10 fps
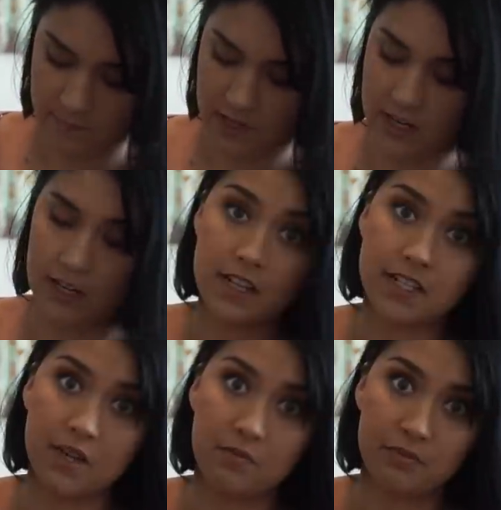And I got
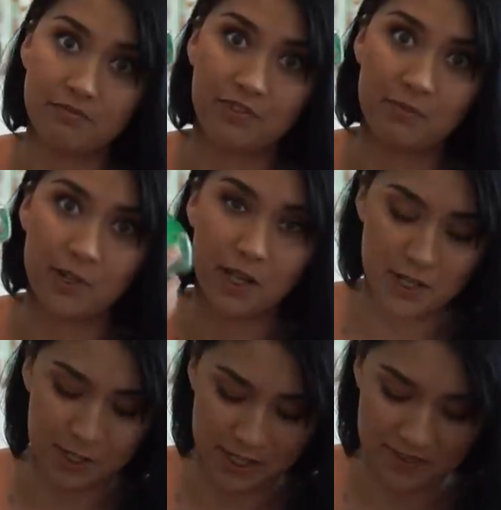tape from Dollar
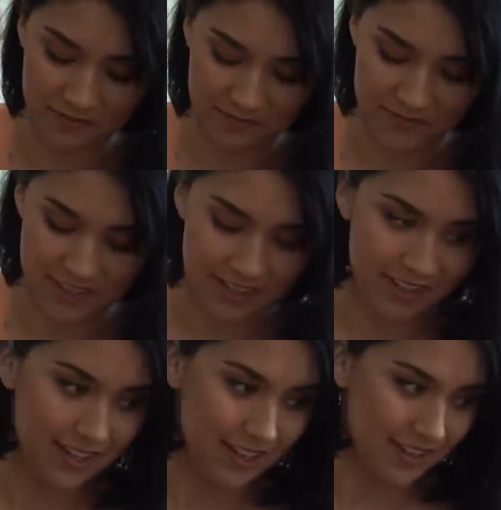Tree.
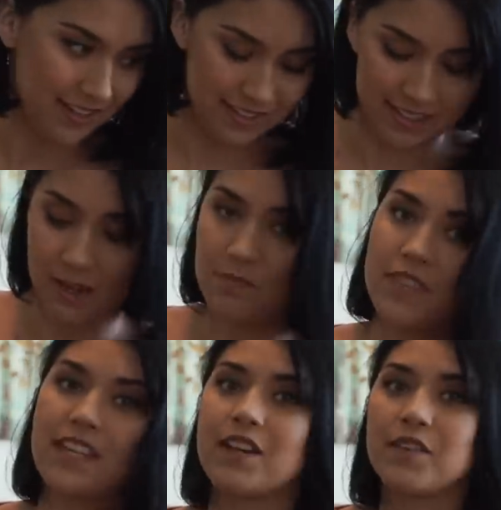to tape
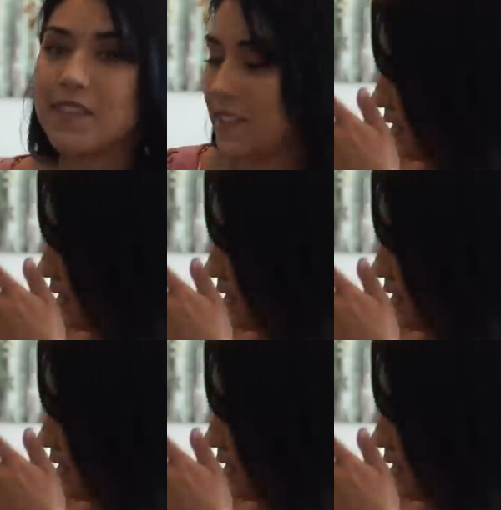to gifts.